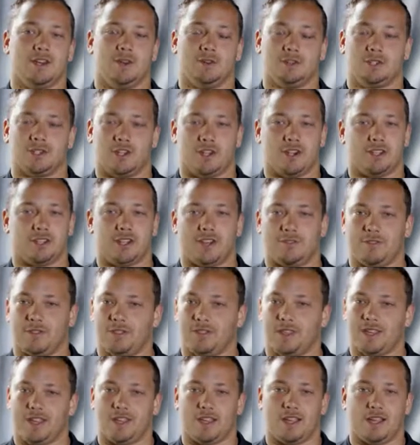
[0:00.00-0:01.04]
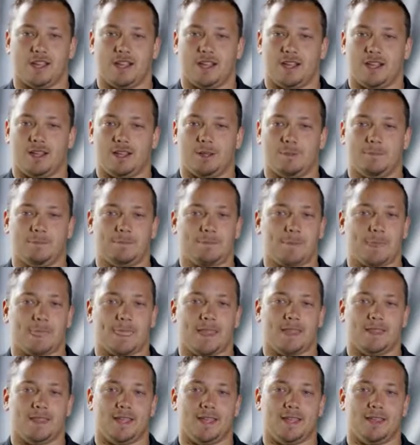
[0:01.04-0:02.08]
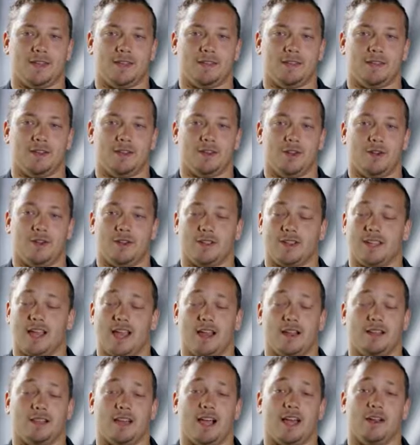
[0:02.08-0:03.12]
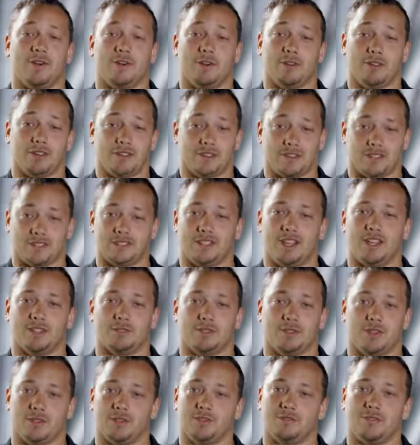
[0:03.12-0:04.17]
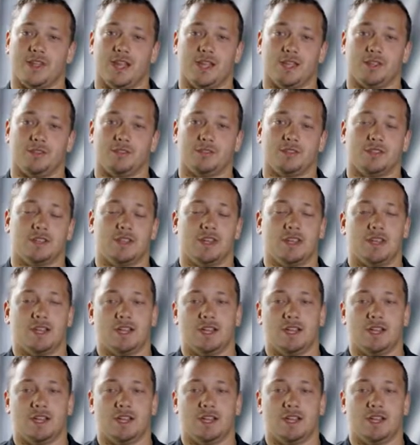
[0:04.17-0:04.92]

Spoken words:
church, everything, and then got a lot of early success with those values.